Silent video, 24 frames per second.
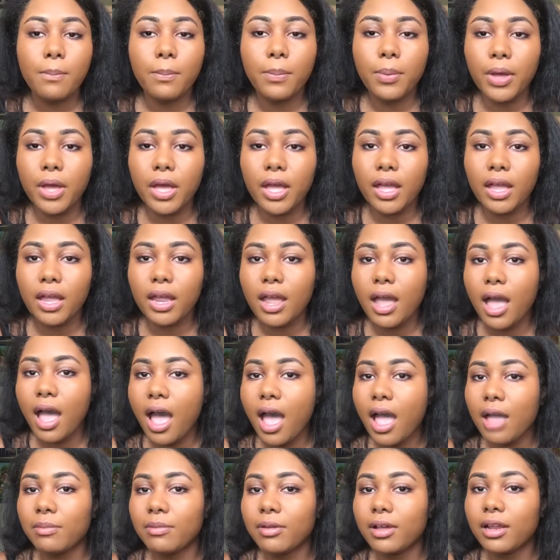but
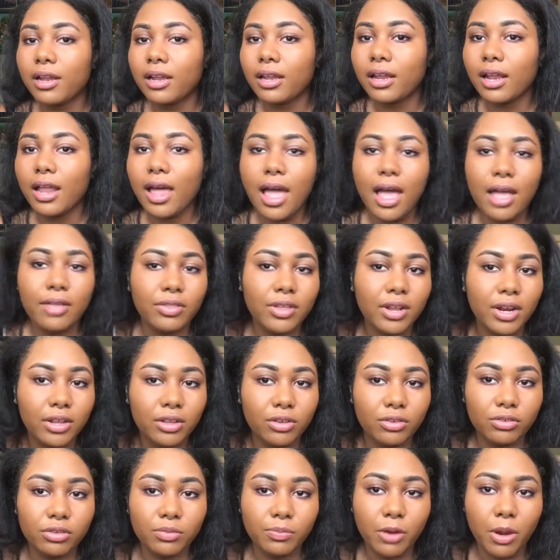I'm glad that I
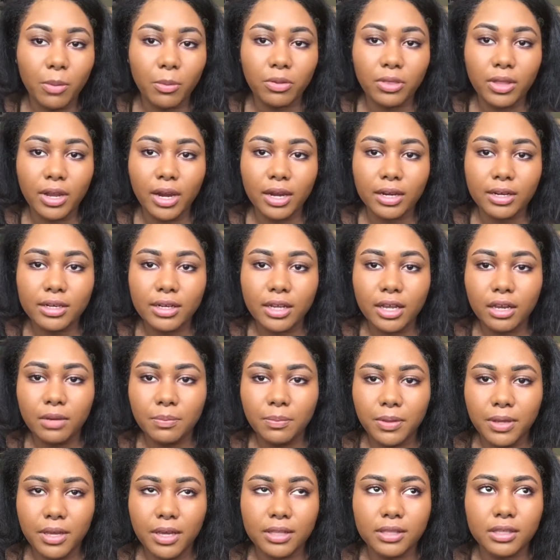used the primer that I did
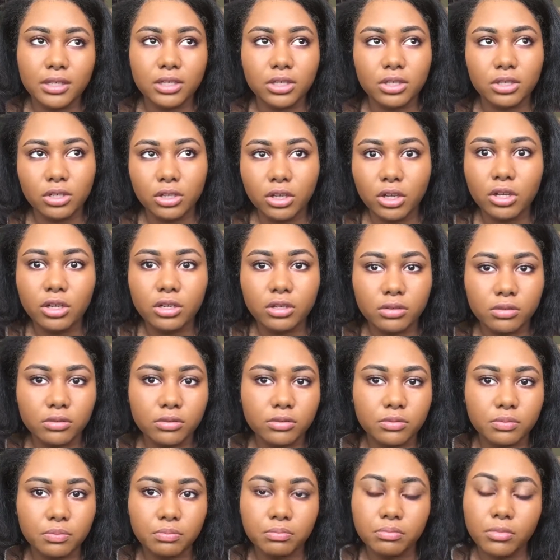because it
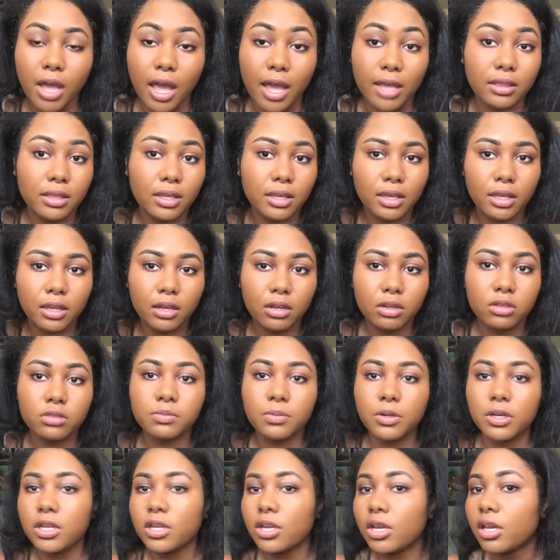looks, I think it looks
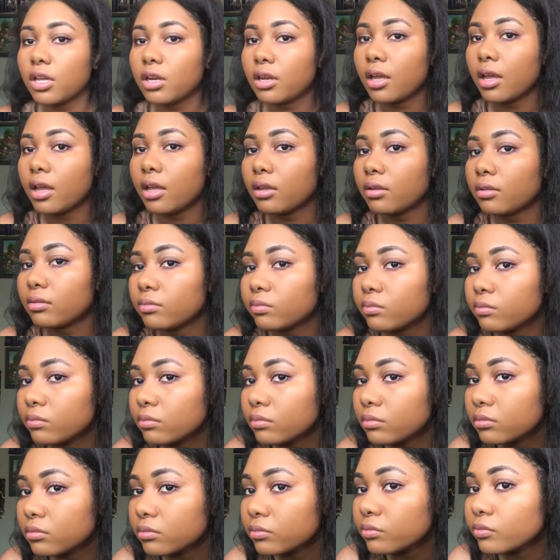pretty good.
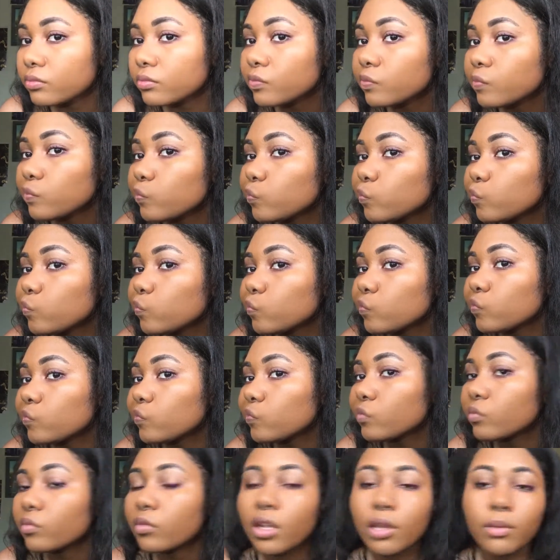
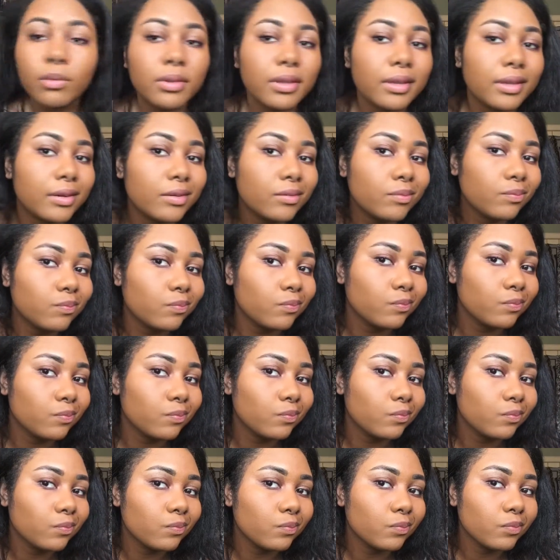I mean,
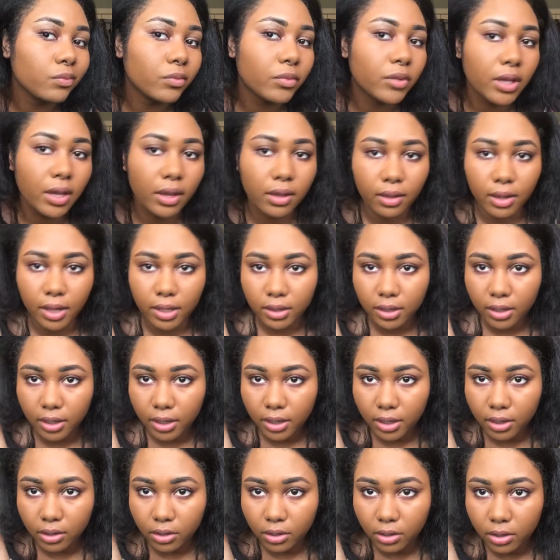yeah, I think
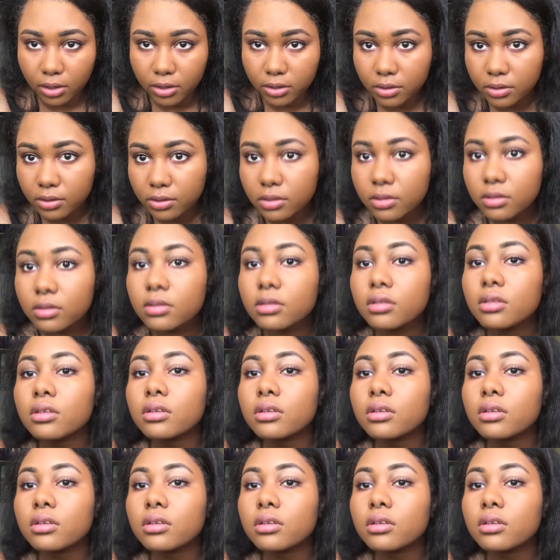it looks